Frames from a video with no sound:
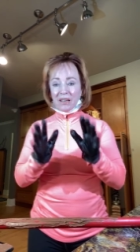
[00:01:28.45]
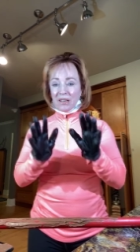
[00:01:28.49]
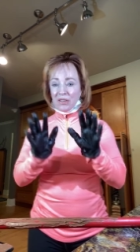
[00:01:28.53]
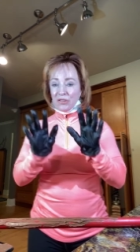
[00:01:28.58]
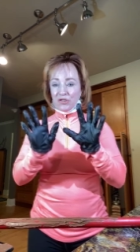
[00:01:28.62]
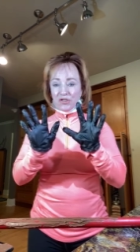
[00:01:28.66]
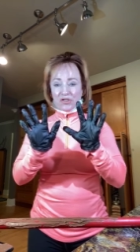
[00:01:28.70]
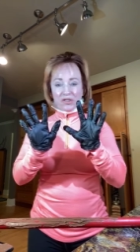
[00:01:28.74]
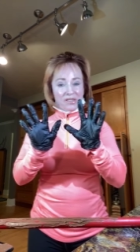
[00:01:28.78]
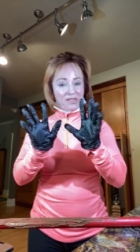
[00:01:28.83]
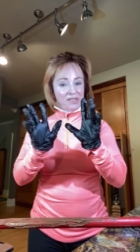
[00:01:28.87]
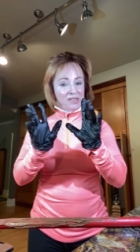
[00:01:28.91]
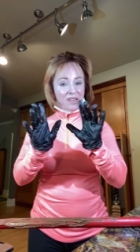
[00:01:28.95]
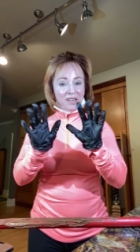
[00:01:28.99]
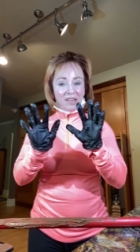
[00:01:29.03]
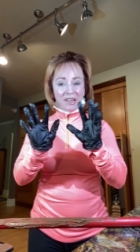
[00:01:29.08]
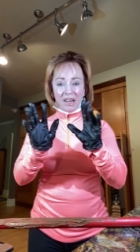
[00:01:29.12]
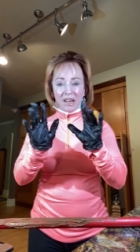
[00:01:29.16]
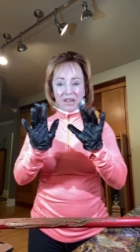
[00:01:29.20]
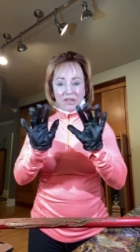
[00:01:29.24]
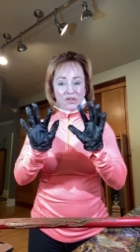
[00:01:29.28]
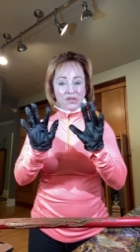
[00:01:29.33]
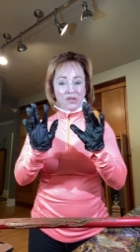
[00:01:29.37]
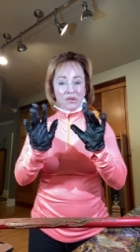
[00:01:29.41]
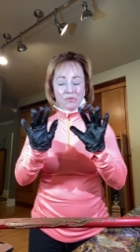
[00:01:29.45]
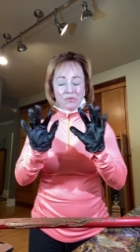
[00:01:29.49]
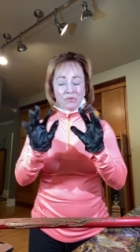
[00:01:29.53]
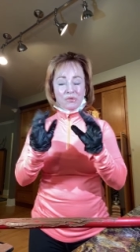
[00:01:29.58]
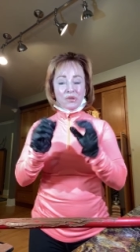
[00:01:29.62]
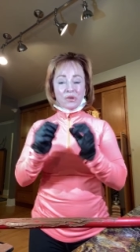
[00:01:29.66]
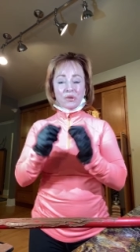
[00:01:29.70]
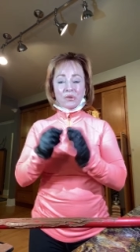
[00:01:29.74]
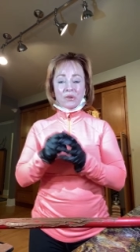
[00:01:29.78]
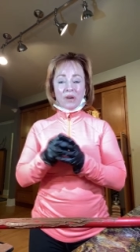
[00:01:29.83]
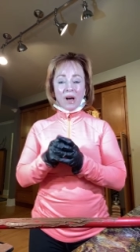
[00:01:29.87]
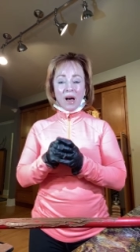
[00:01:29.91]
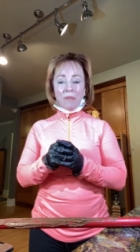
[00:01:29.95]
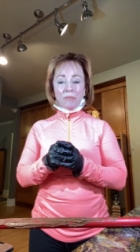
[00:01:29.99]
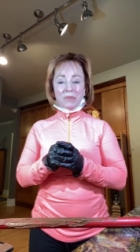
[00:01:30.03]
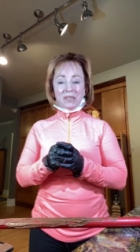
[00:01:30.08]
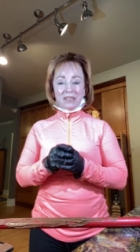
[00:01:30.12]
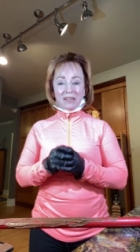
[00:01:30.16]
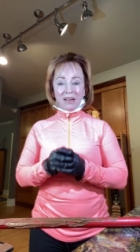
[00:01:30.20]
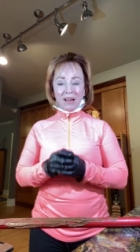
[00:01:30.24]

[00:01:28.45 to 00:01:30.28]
just in case you do come into